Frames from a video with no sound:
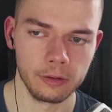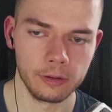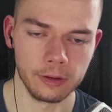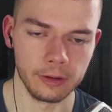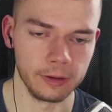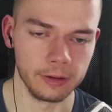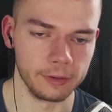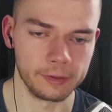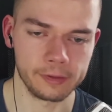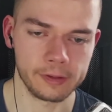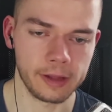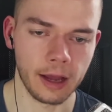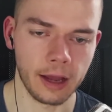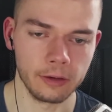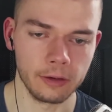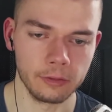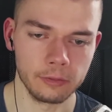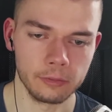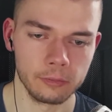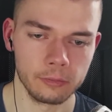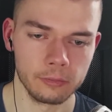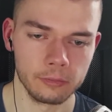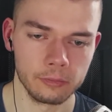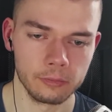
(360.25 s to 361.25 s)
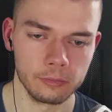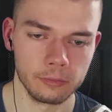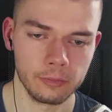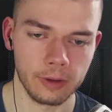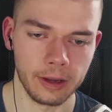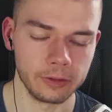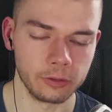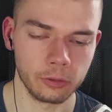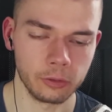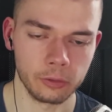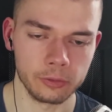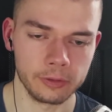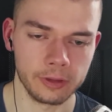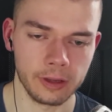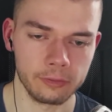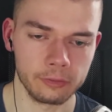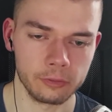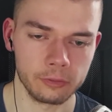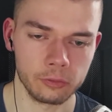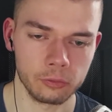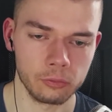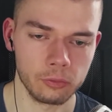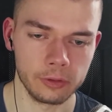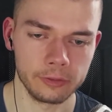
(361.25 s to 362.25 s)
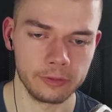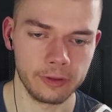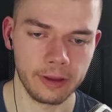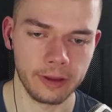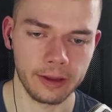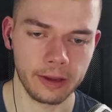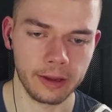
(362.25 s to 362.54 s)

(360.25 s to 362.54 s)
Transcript: it's gone. I don't have to take